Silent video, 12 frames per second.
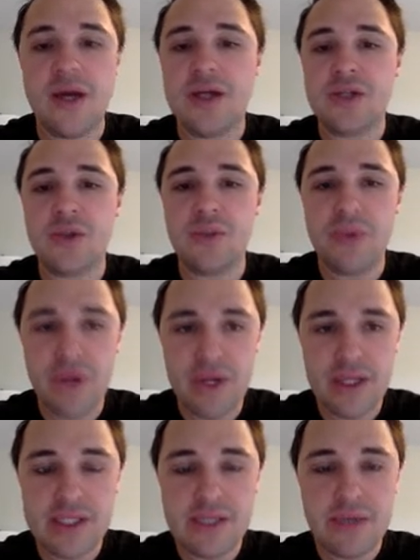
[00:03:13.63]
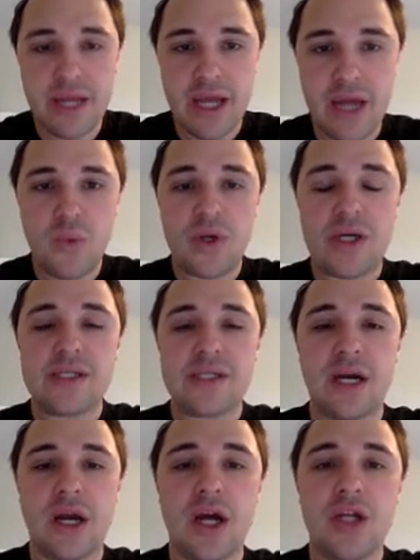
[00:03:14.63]
So imperialism, again, was a
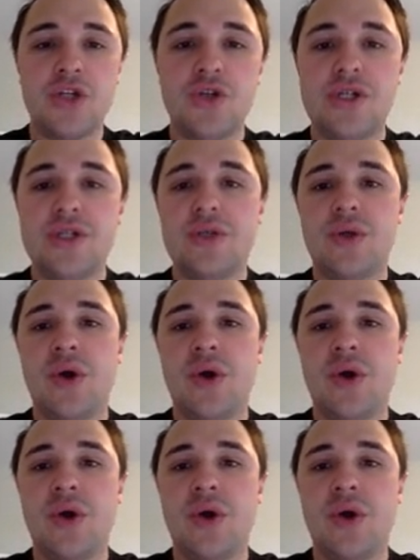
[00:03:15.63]
country's